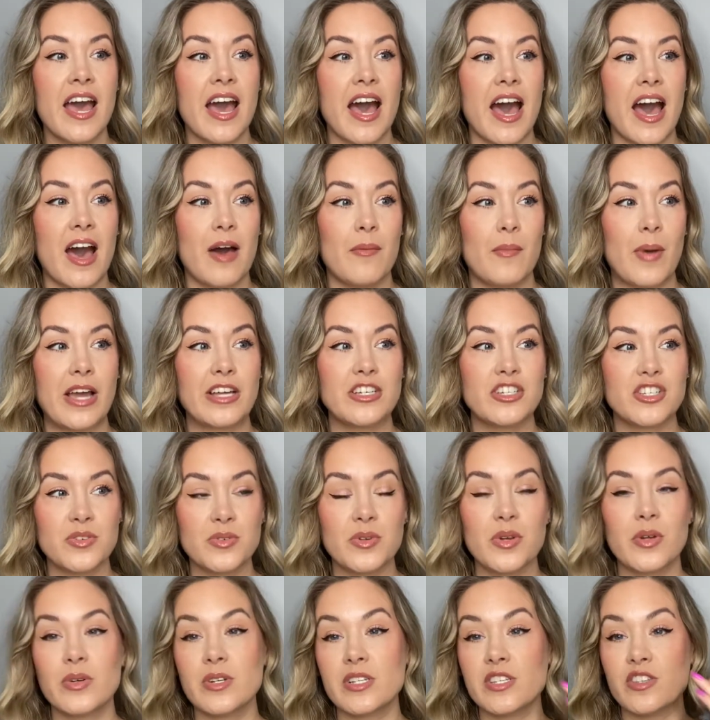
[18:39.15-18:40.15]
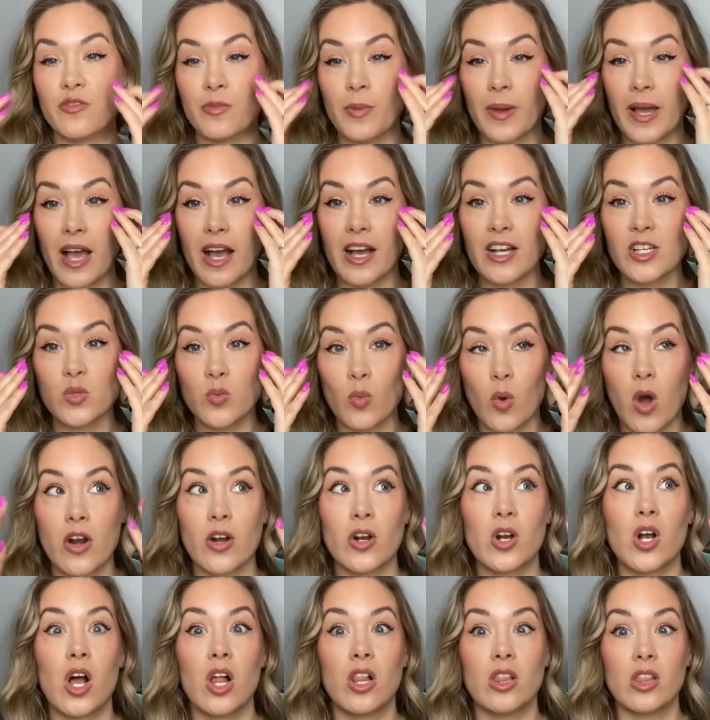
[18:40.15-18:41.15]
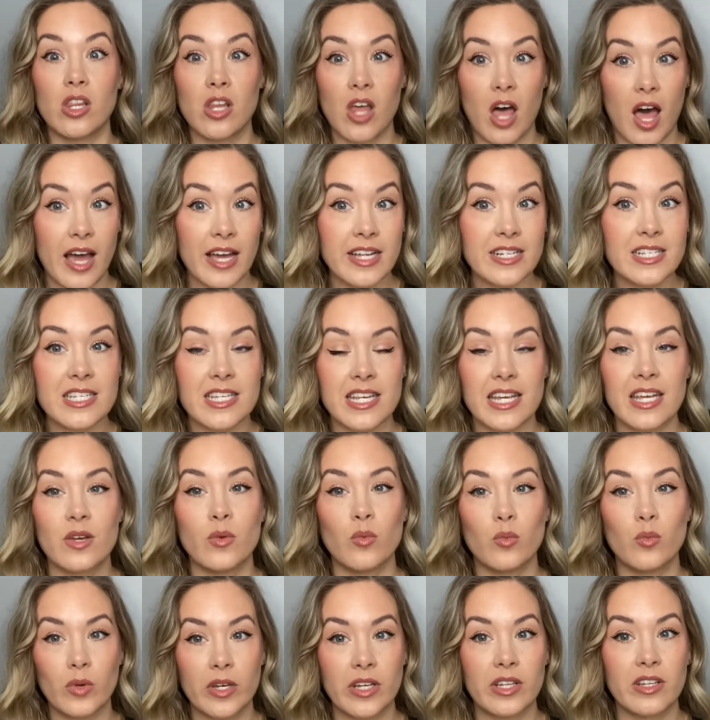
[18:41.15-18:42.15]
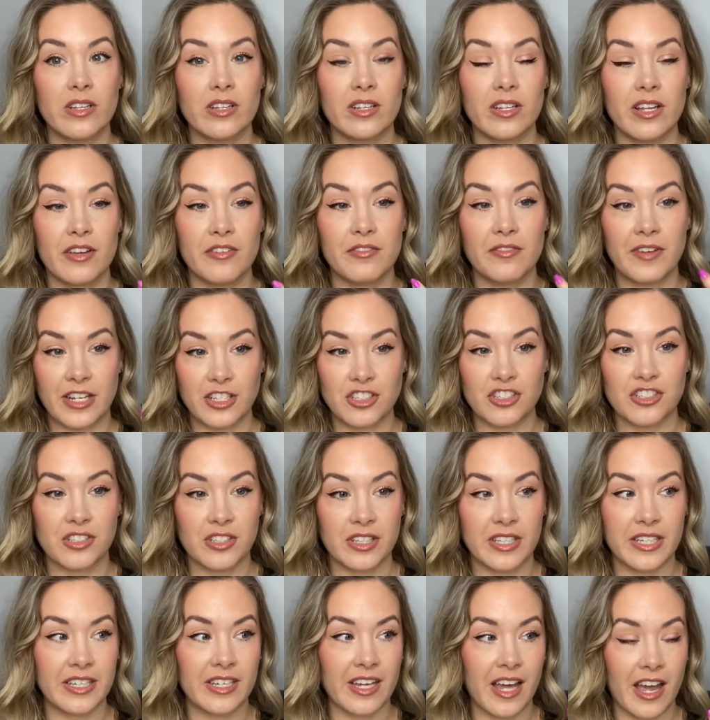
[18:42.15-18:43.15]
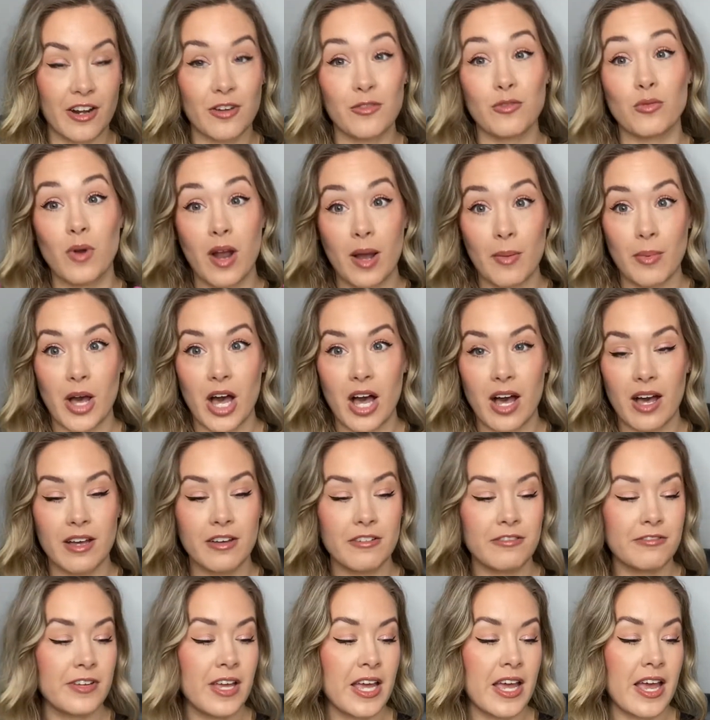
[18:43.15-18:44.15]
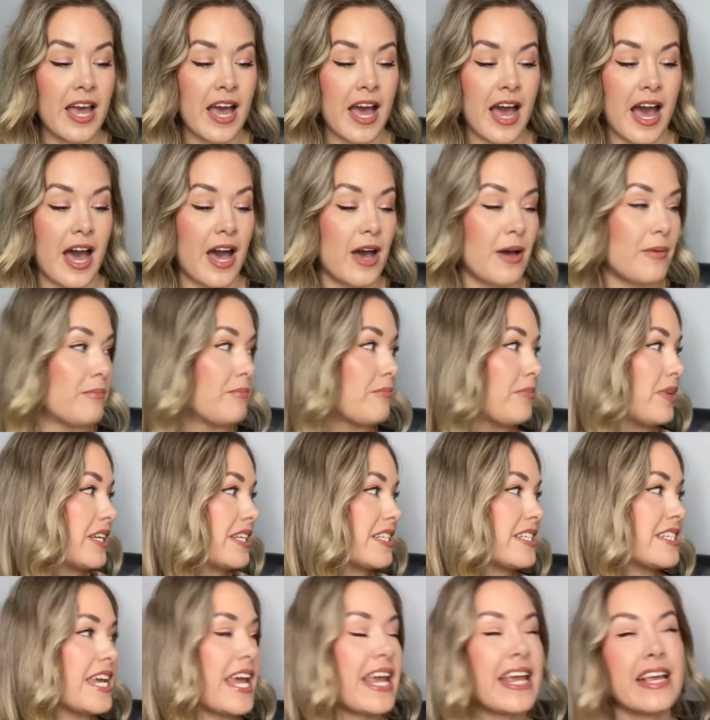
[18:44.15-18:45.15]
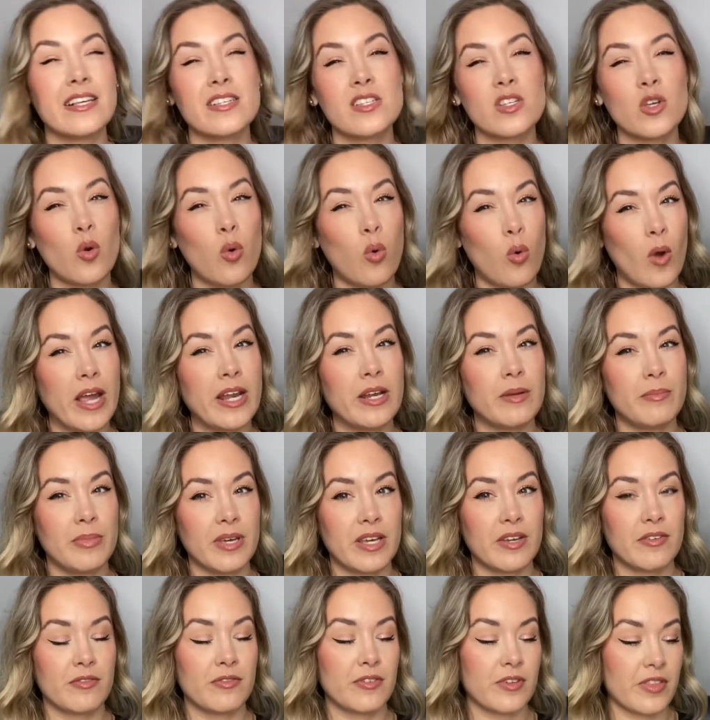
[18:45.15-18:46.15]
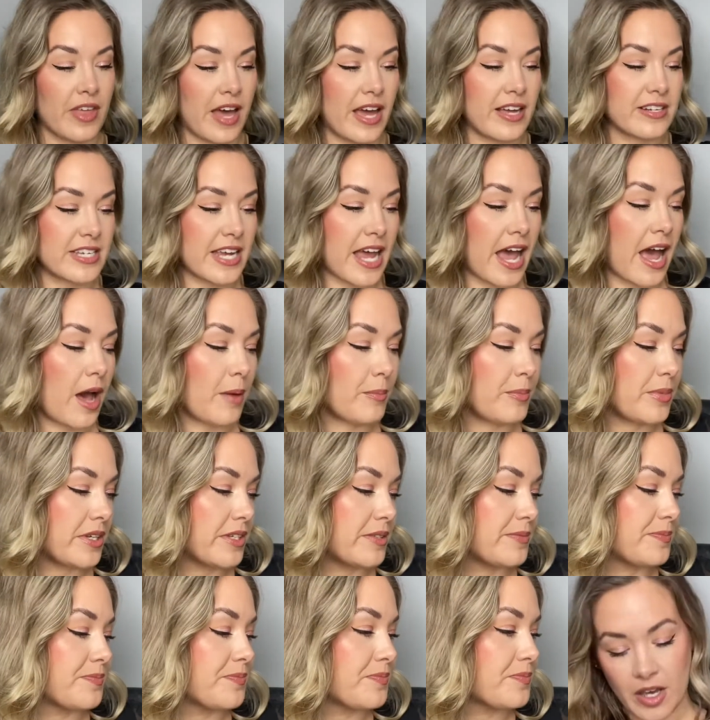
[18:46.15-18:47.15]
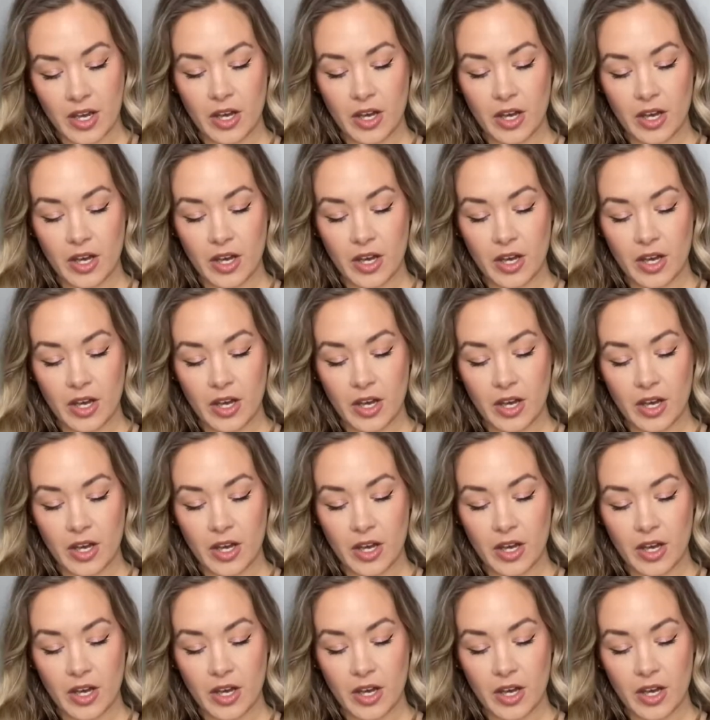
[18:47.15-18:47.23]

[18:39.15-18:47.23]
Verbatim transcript: Um, I do notice if my eyes water a lot, it will eventually kind of rub off, um, but it takes quite a bit for that to happen.